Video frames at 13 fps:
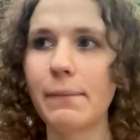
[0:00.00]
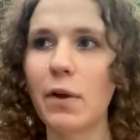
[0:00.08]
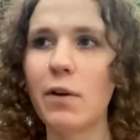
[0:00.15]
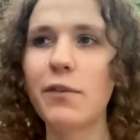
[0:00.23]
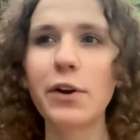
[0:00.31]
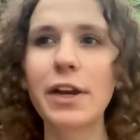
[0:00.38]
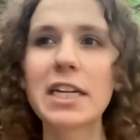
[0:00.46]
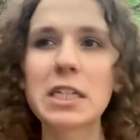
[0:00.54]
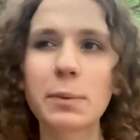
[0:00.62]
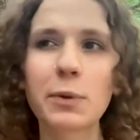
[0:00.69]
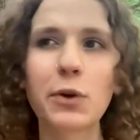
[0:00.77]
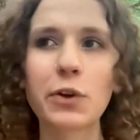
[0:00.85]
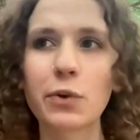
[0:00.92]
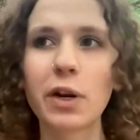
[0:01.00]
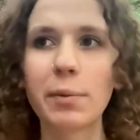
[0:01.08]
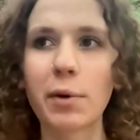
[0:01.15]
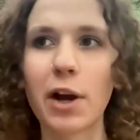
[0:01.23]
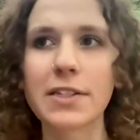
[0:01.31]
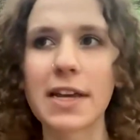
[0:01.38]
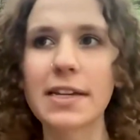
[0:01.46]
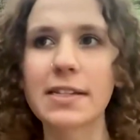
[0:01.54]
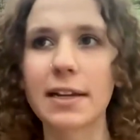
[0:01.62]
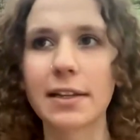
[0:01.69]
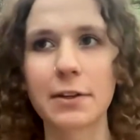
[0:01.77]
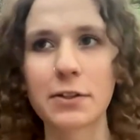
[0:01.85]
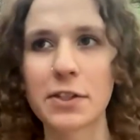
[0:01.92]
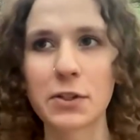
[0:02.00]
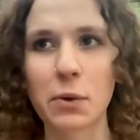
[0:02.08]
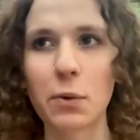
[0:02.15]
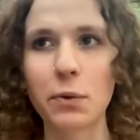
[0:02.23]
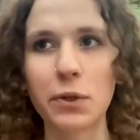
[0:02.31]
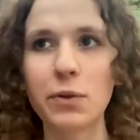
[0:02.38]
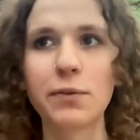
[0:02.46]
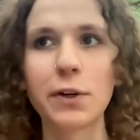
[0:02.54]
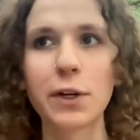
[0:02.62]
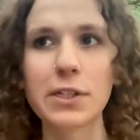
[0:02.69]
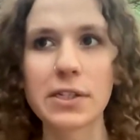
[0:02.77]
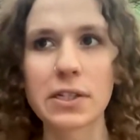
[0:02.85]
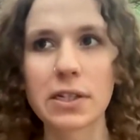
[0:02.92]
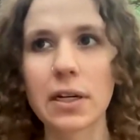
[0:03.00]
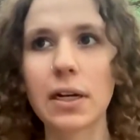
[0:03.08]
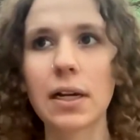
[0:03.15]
very exploratory process. Like there's this whole universe